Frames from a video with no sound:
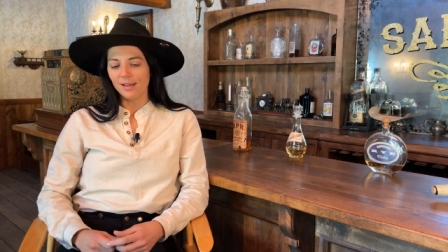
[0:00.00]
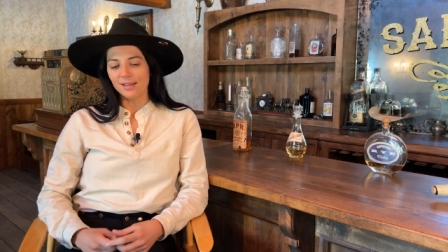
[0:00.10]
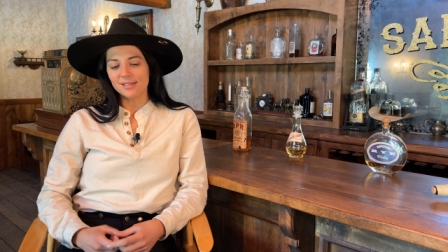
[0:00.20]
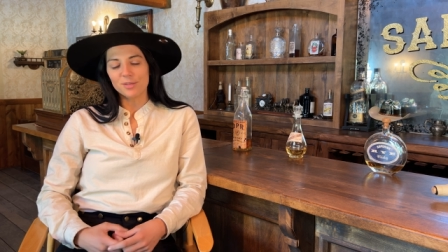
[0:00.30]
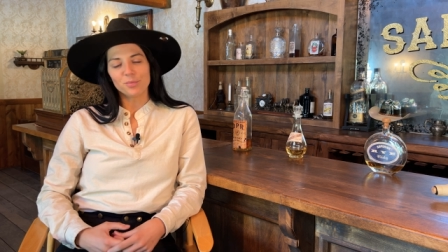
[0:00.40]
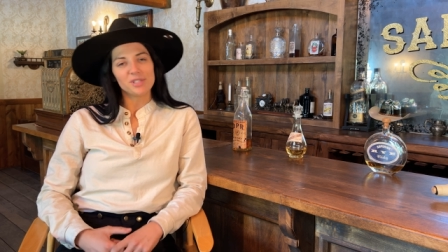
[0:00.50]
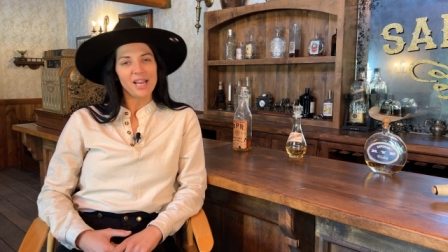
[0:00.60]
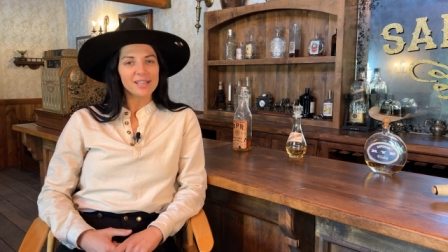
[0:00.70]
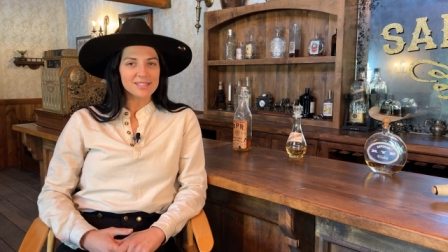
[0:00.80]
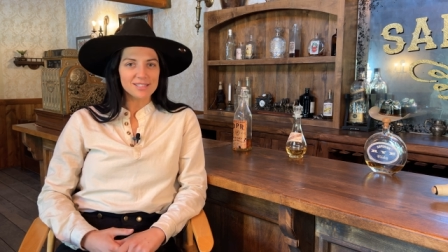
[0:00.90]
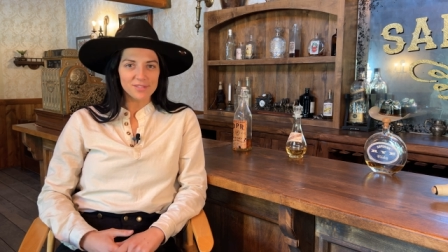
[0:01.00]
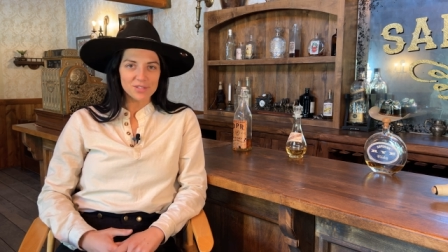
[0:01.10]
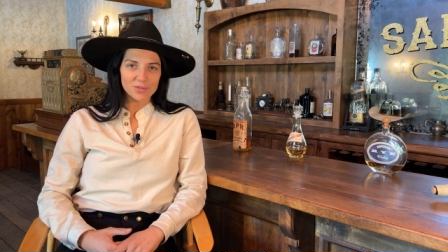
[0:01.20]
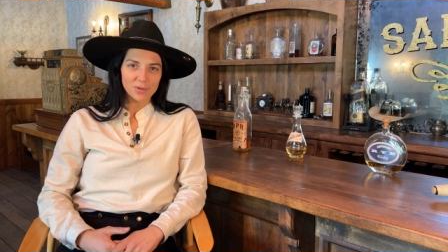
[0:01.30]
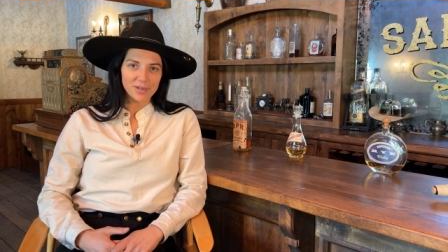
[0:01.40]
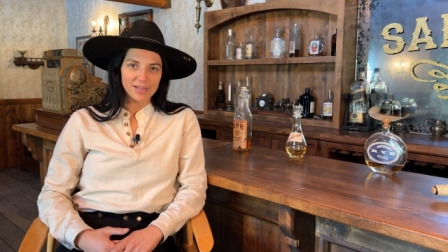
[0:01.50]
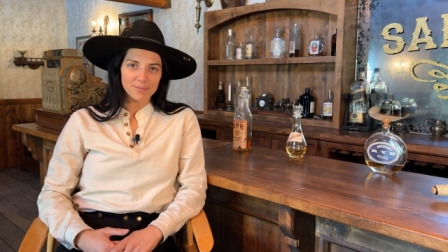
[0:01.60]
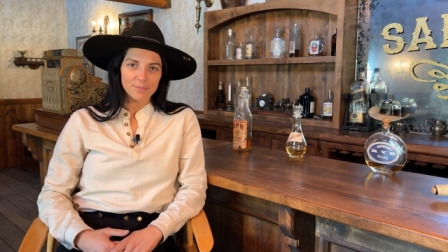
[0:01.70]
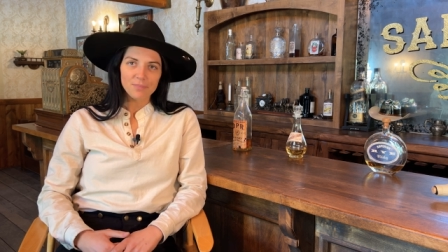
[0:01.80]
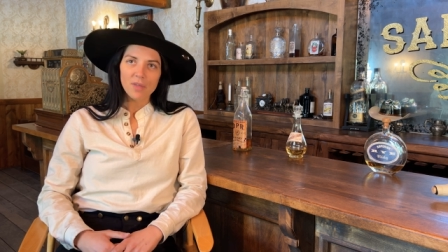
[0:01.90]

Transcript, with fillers: uh, is the protagonist of the story and